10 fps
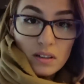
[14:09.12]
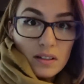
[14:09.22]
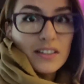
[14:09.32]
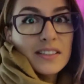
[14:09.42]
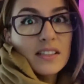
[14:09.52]

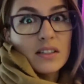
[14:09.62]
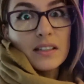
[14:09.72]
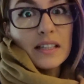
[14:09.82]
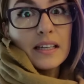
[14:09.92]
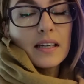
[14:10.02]

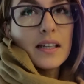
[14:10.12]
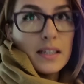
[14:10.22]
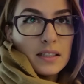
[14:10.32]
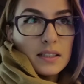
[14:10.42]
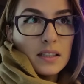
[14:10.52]
Particularly
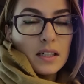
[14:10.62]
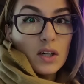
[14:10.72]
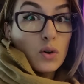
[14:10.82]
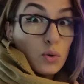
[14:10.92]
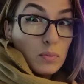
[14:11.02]

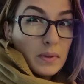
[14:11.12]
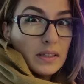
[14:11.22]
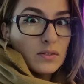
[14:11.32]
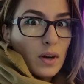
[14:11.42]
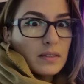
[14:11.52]

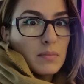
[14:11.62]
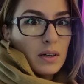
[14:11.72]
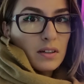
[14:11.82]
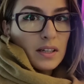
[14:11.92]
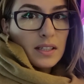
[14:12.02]
in Red
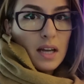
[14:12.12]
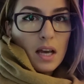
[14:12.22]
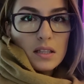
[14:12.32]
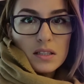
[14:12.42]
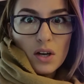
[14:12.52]
Market,
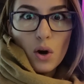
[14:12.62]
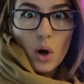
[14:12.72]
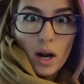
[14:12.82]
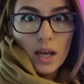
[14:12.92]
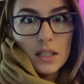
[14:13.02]
is
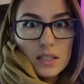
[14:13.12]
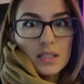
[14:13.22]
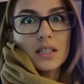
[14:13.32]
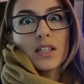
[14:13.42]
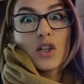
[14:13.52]
crazy.
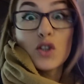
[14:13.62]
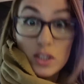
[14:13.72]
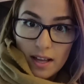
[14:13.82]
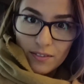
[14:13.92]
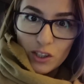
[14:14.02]
Just
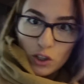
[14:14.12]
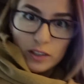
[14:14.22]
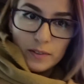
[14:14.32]
have a look.